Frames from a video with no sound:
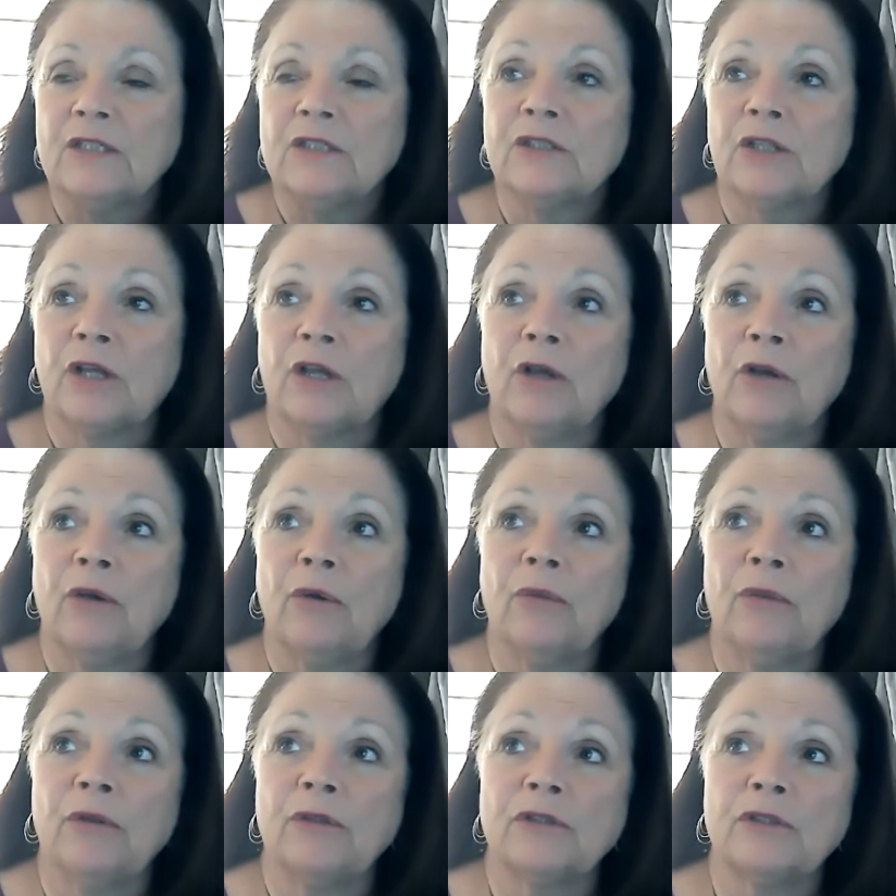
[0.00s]

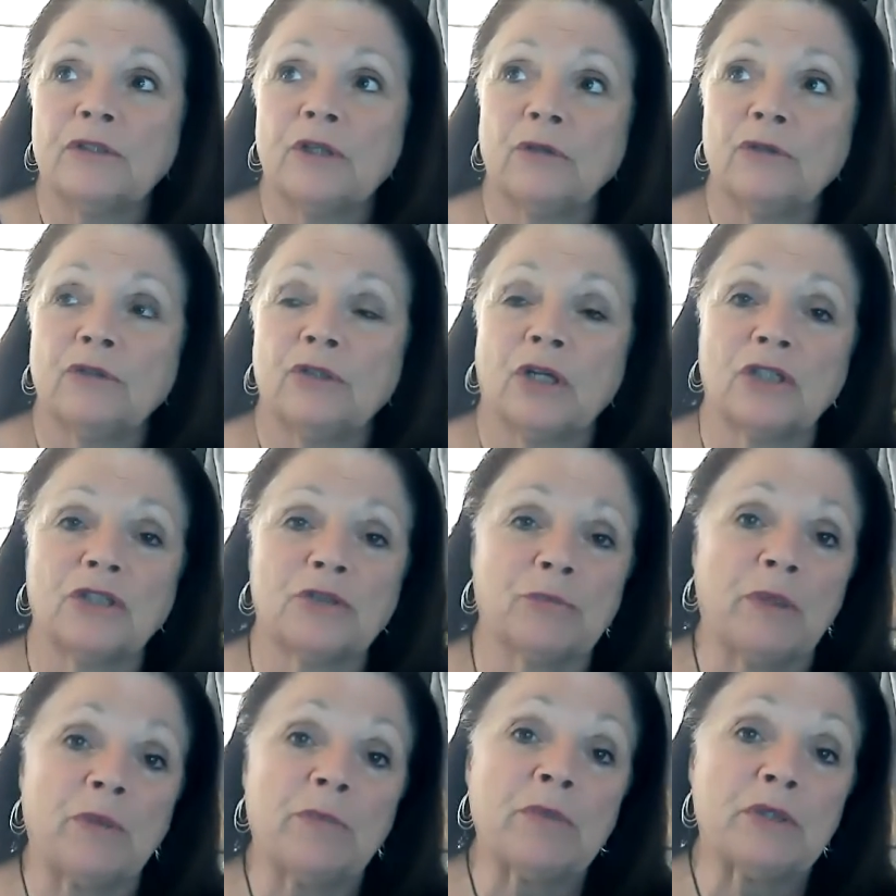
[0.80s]
So there's no
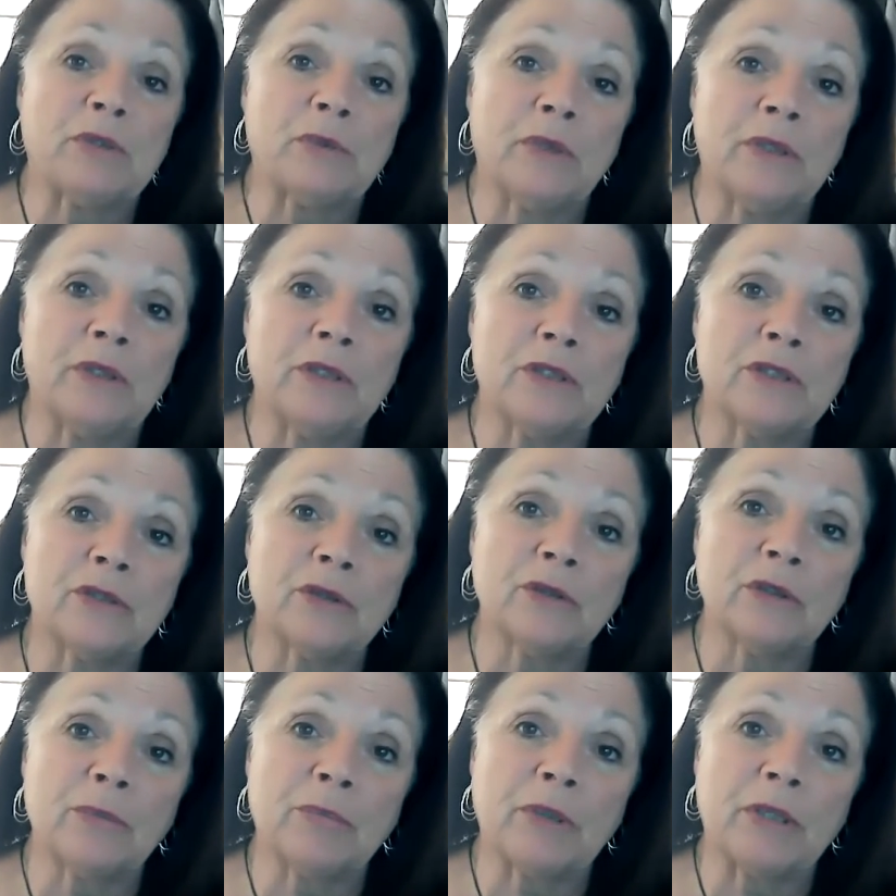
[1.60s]
judgment between the
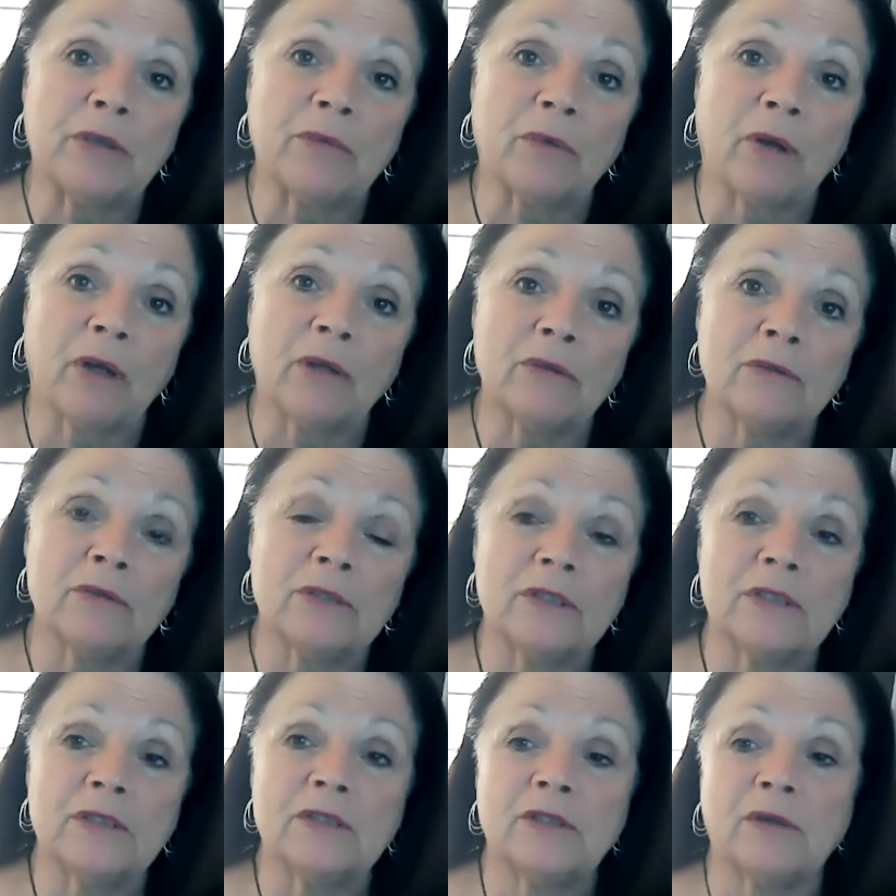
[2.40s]
tulip and the
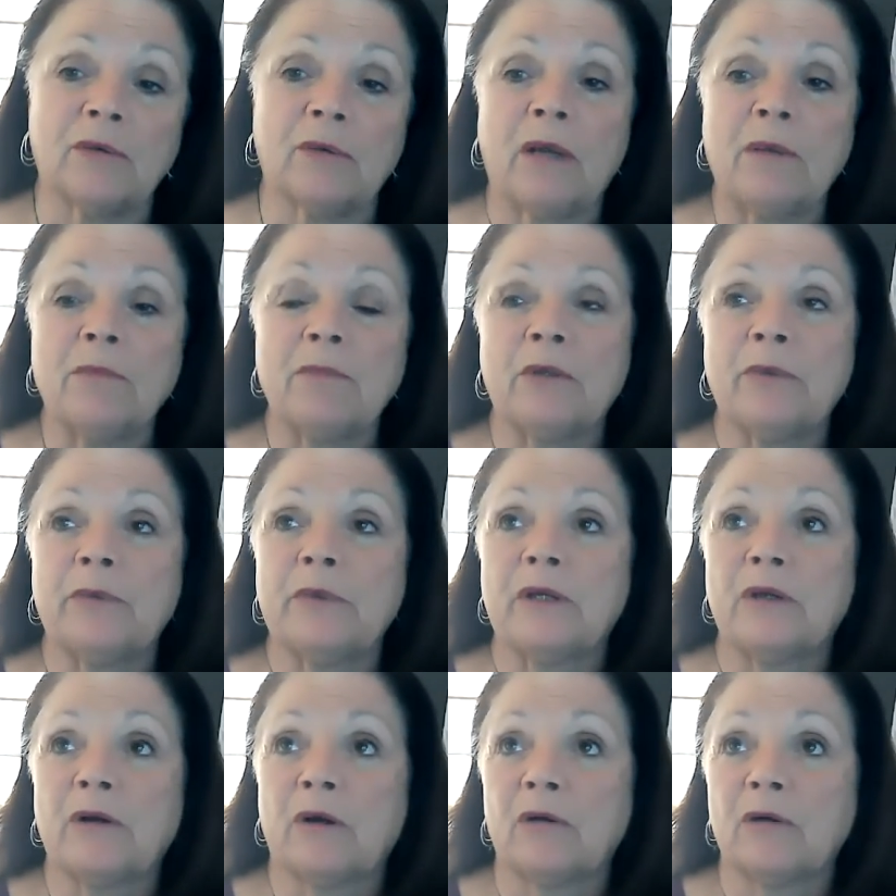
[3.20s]
rose. And so I'm going to
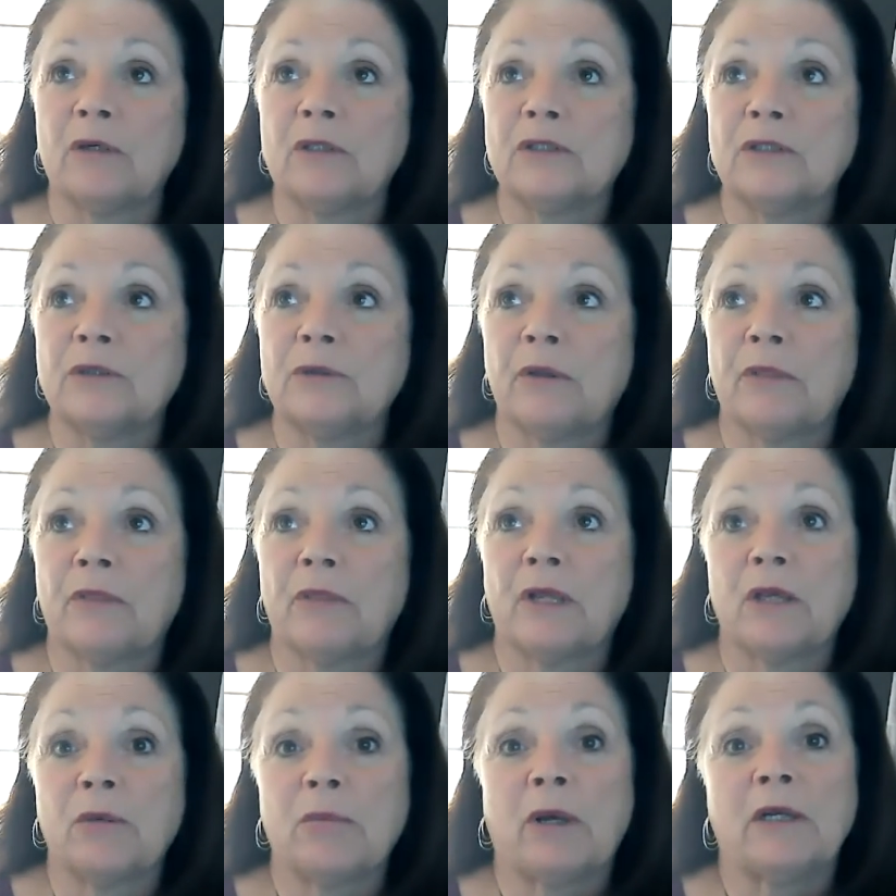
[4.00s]
encourage you to
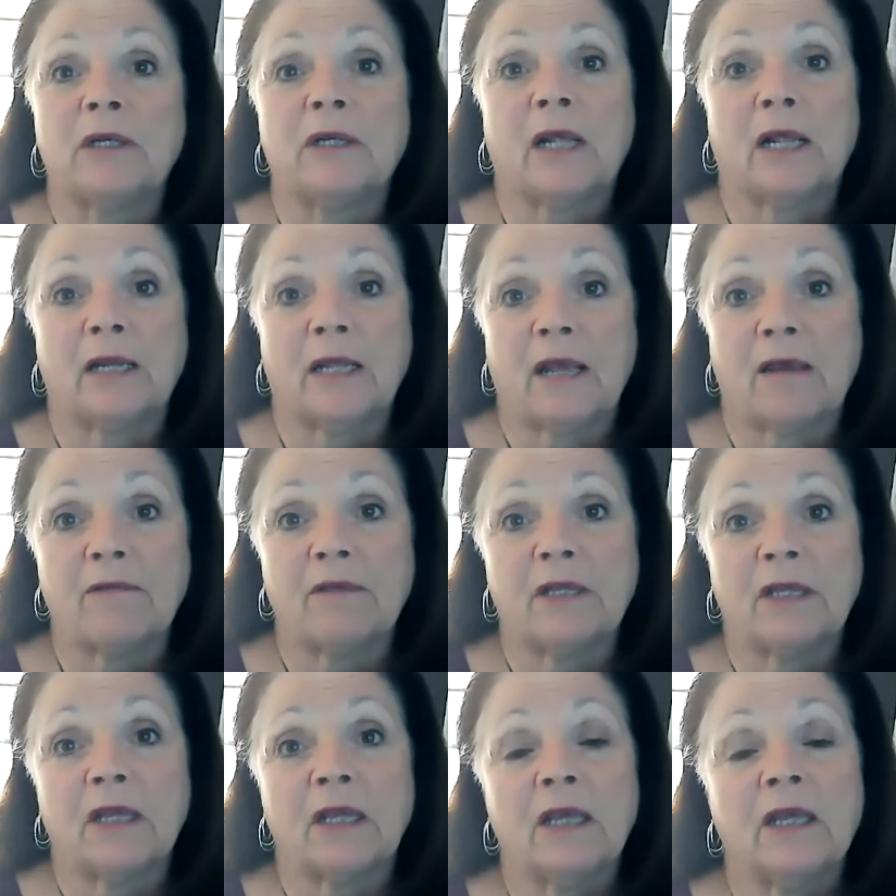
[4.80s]
think about not
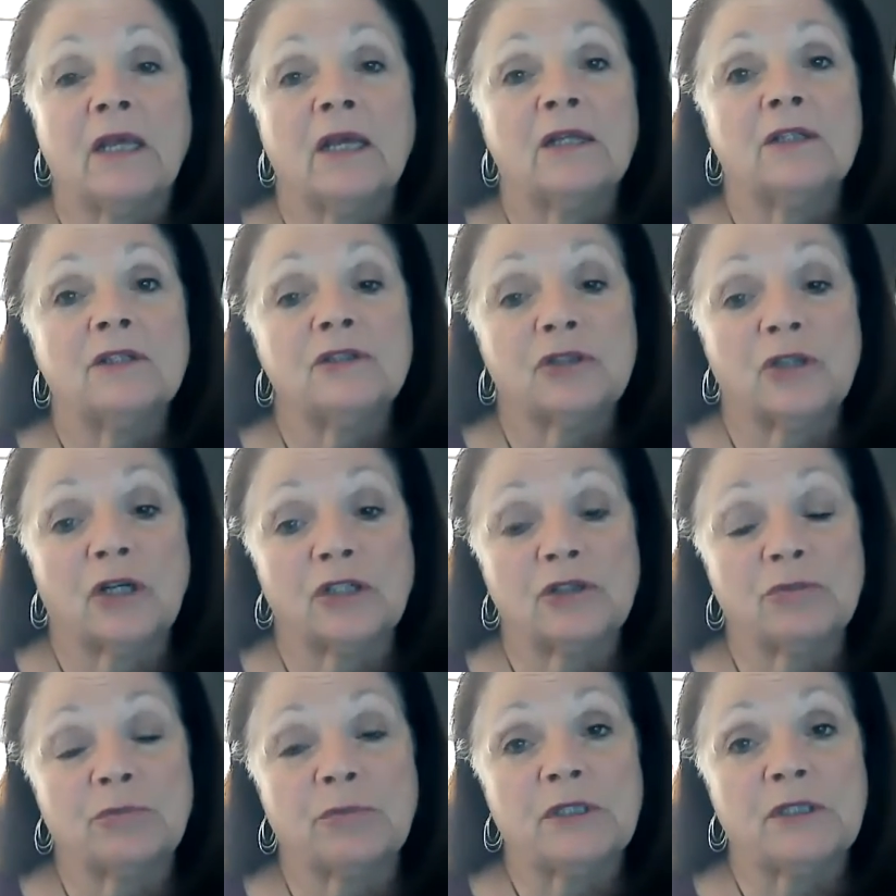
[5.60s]
having
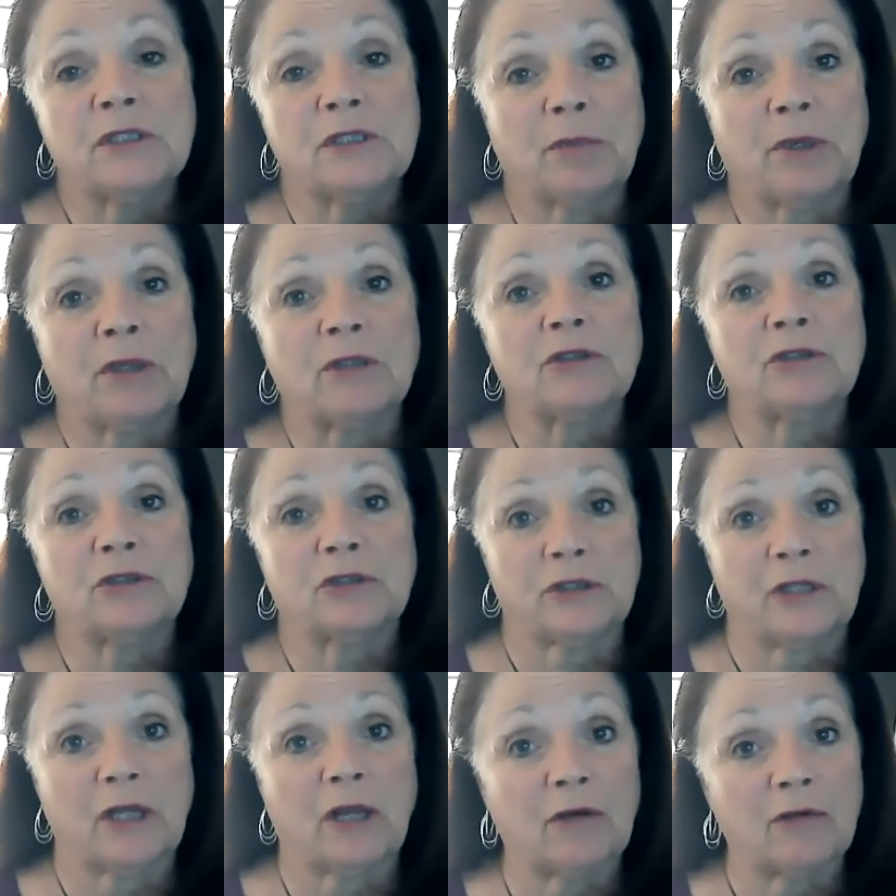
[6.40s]
judgments about
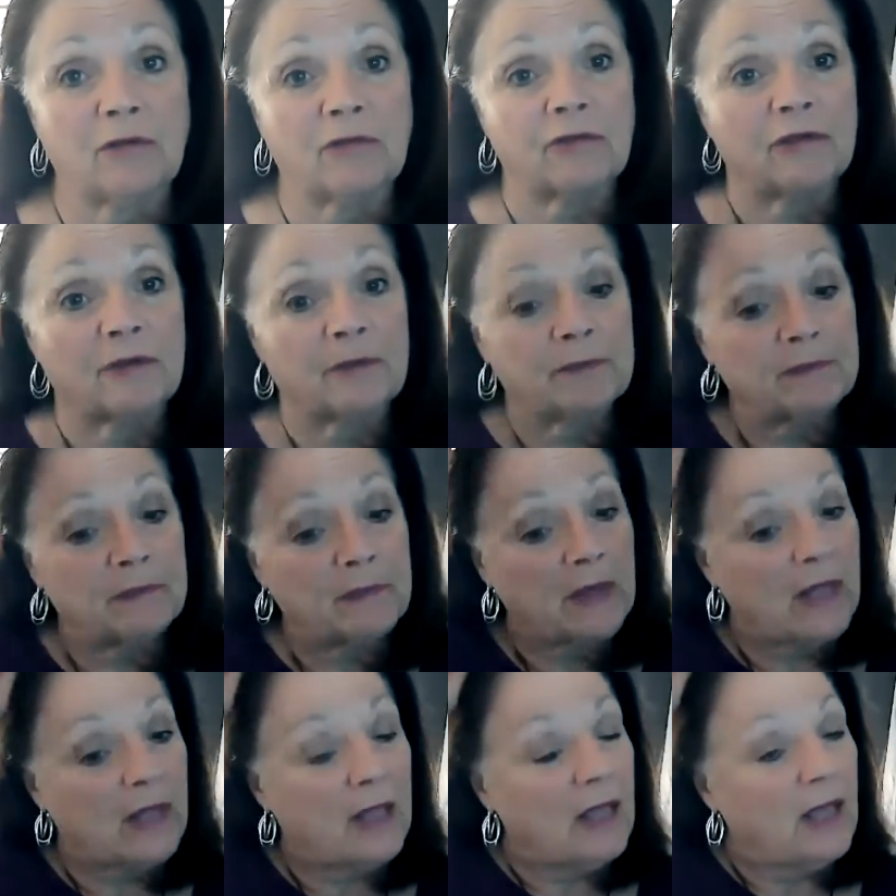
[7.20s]
yourself.
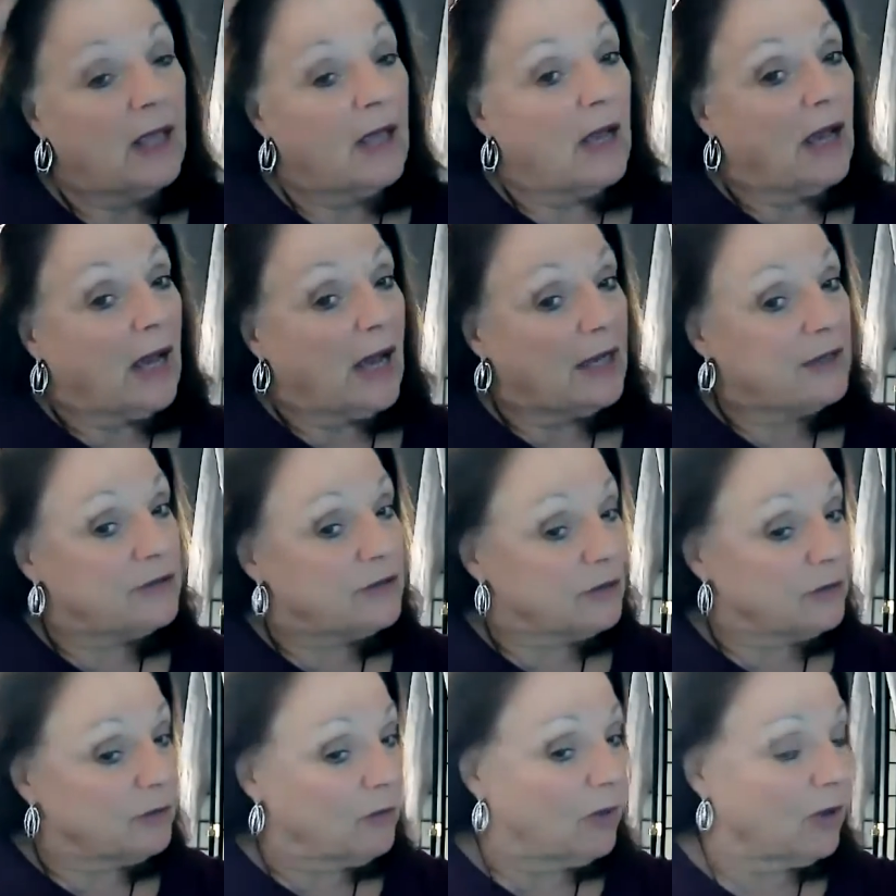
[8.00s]
I
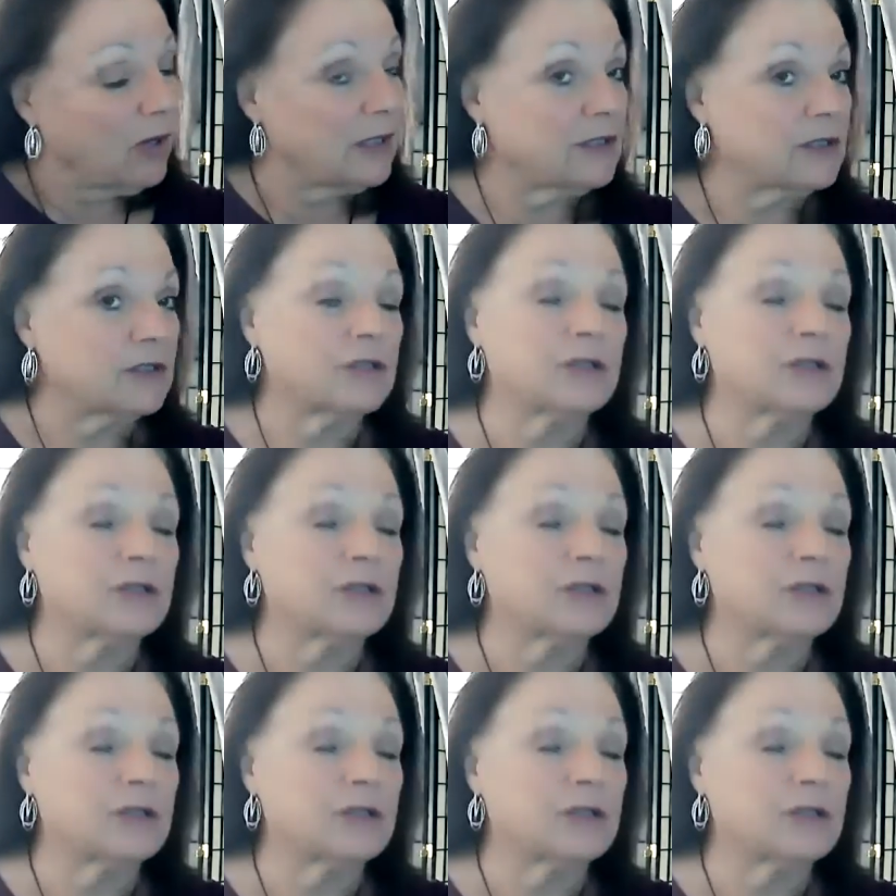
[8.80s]
do want